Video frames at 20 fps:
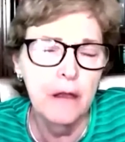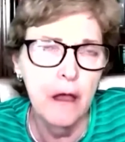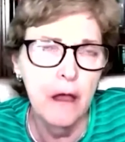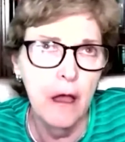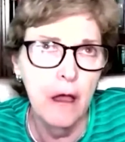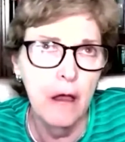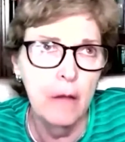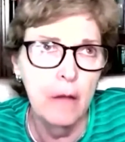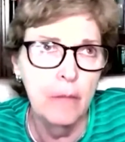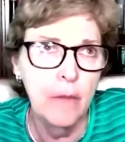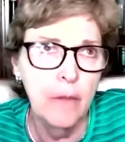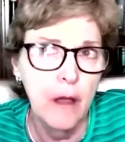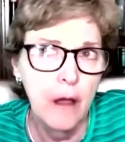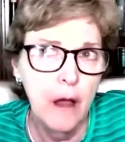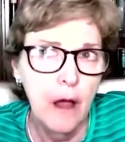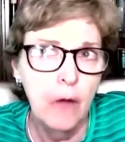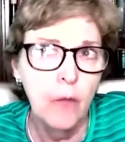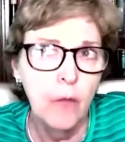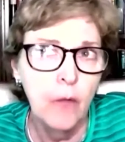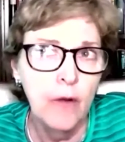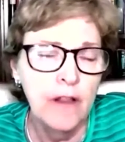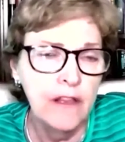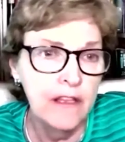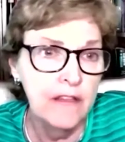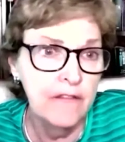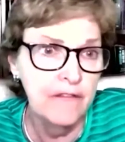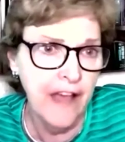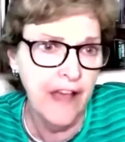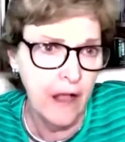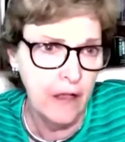a really
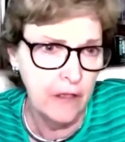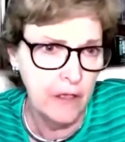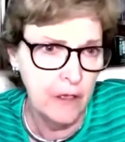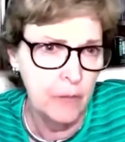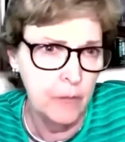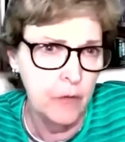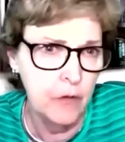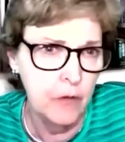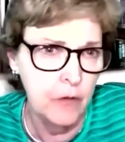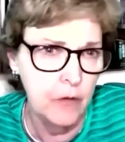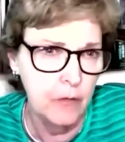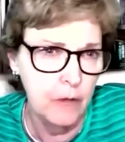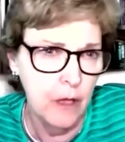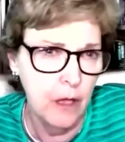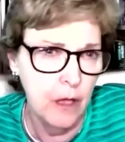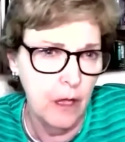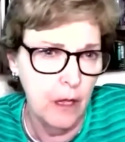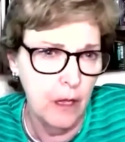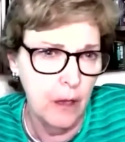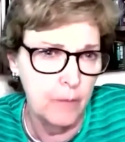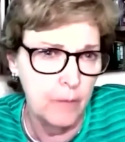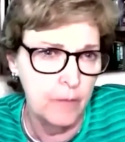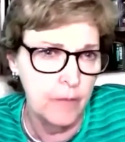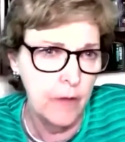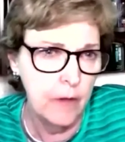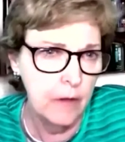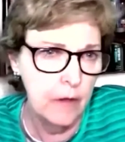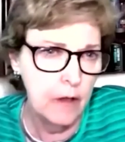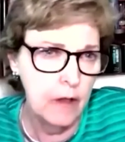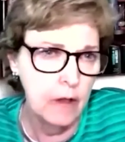valuable
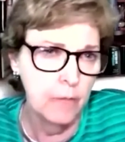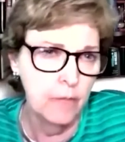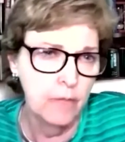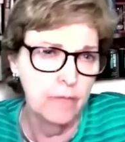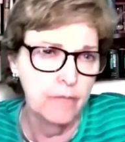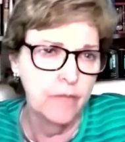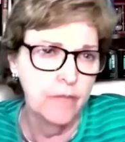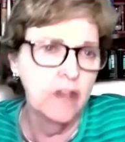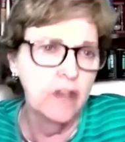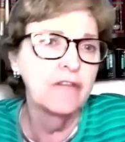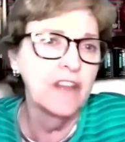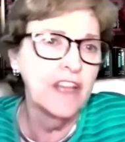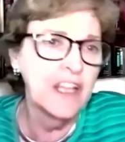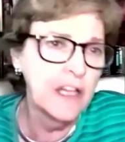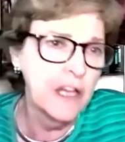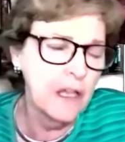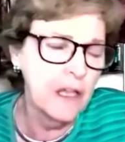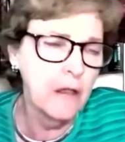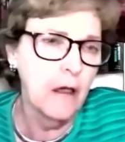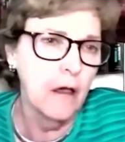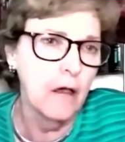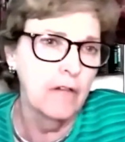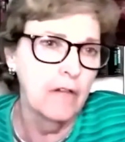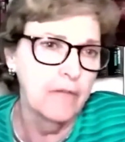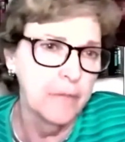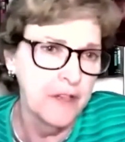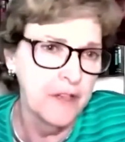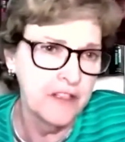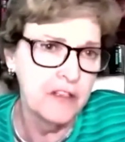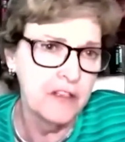convening
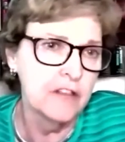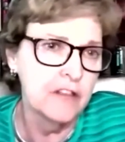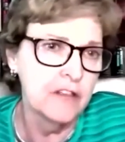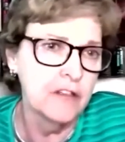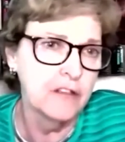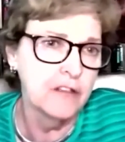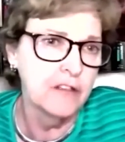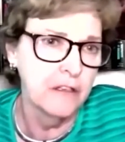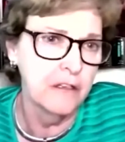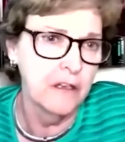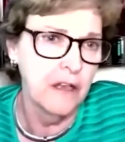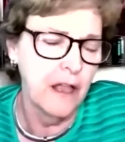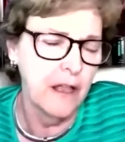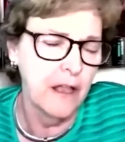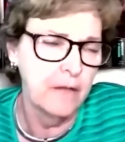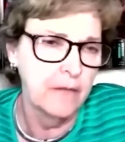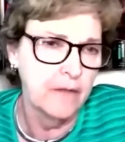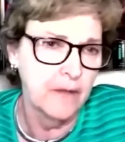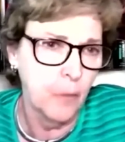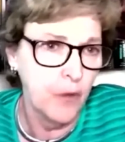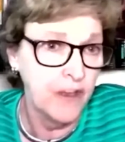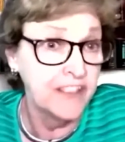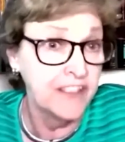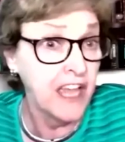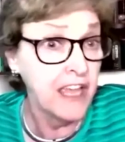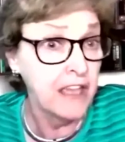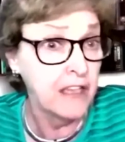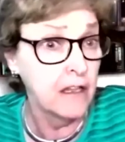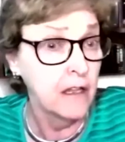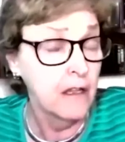of businesses, and we
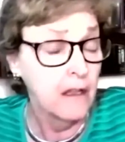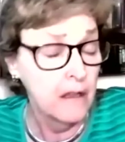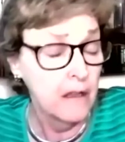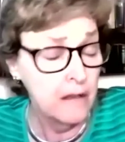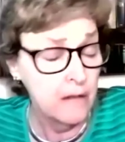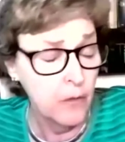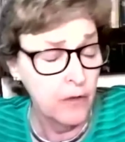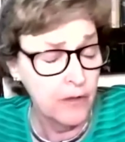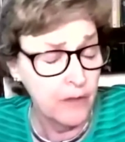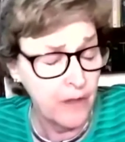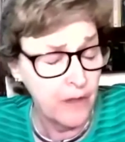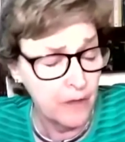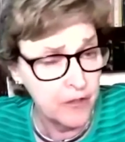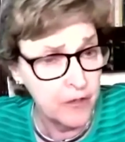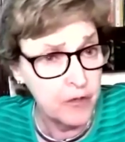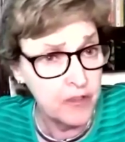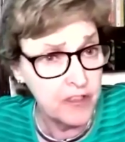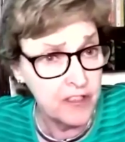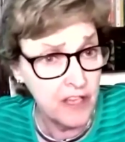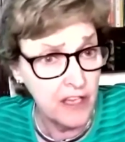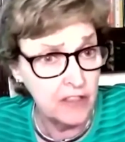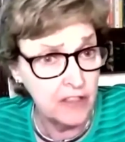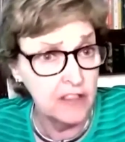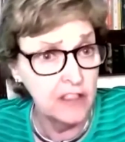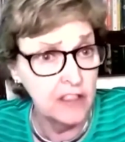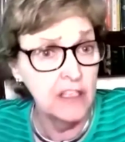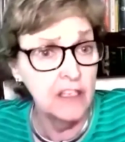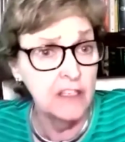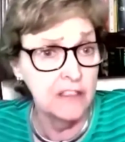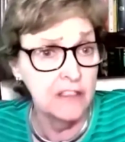take, what they'll do is take
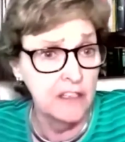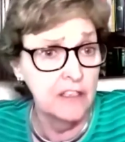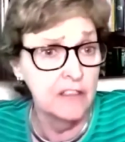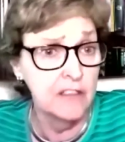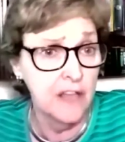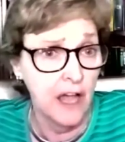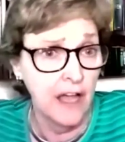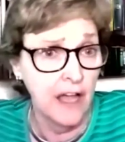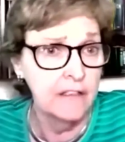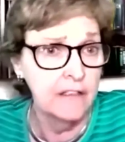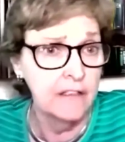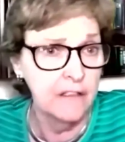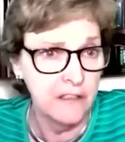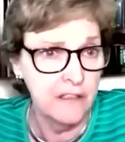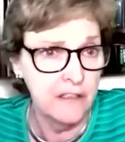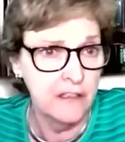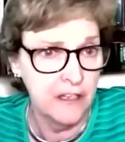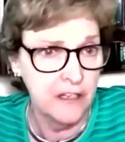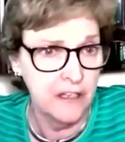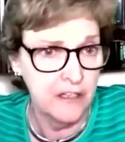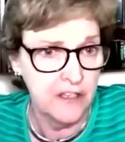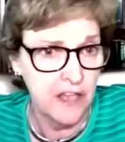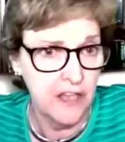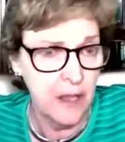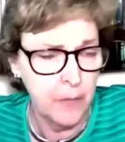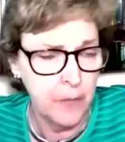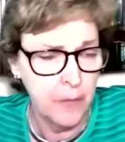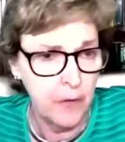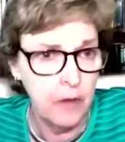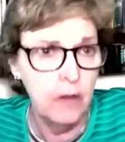CDC's guidance as an
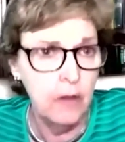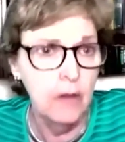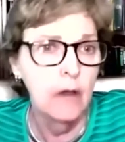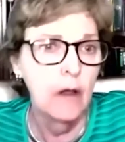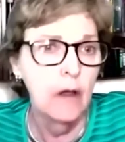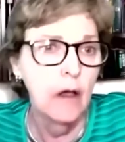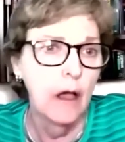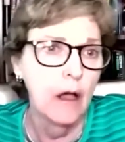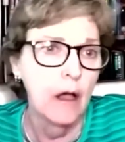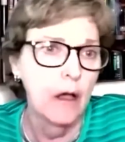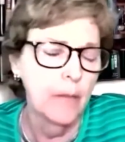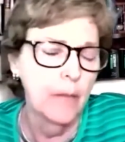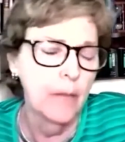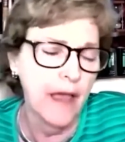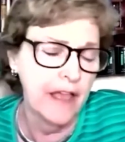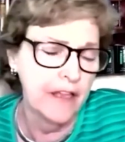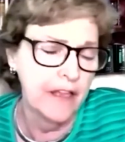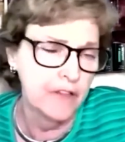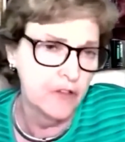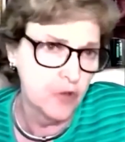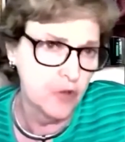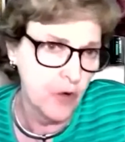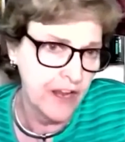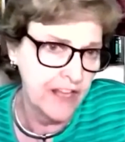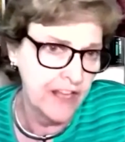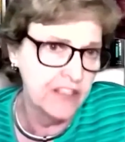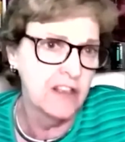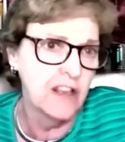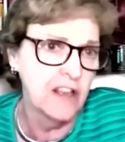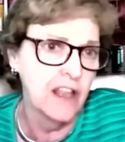example, and
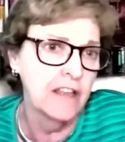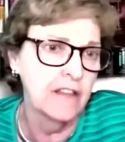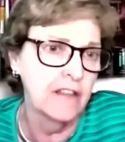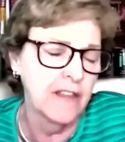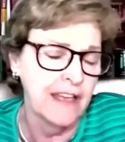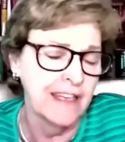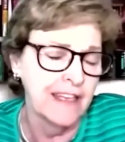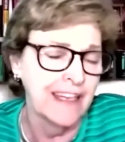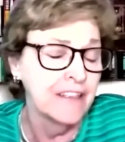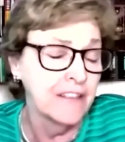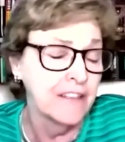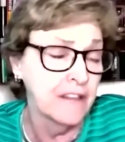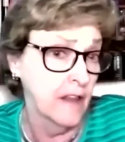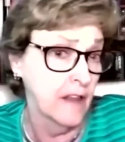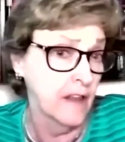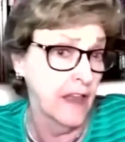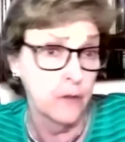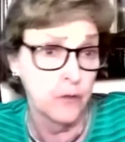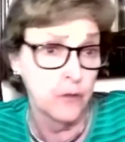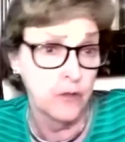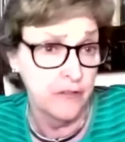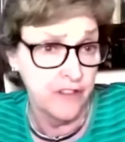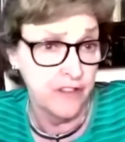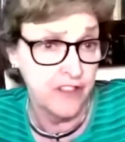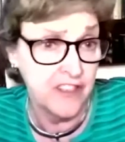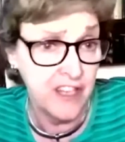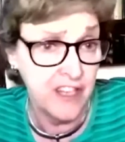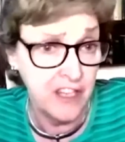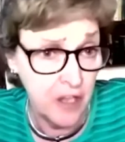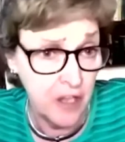translate that into the language of a
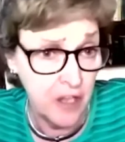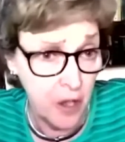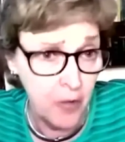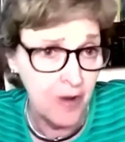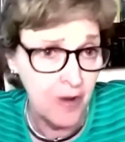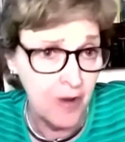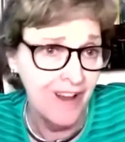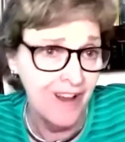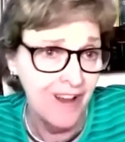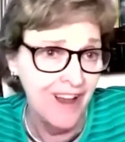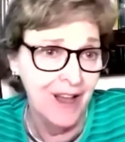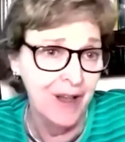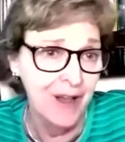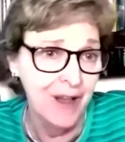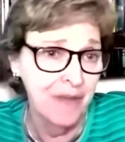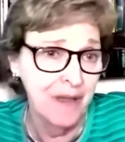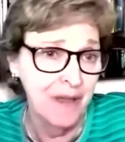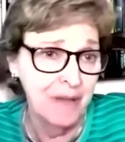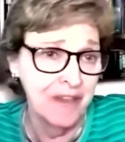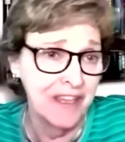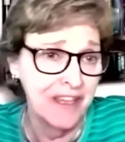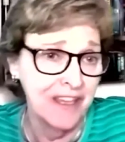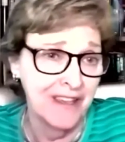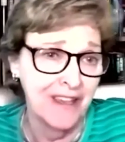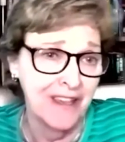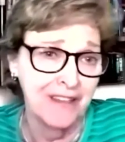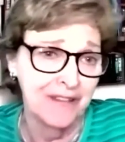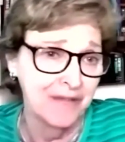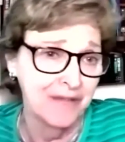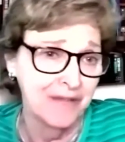CEO, maybe
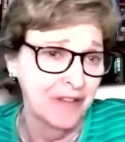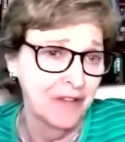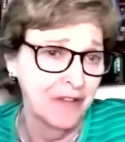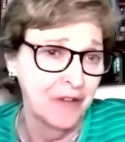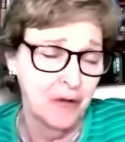in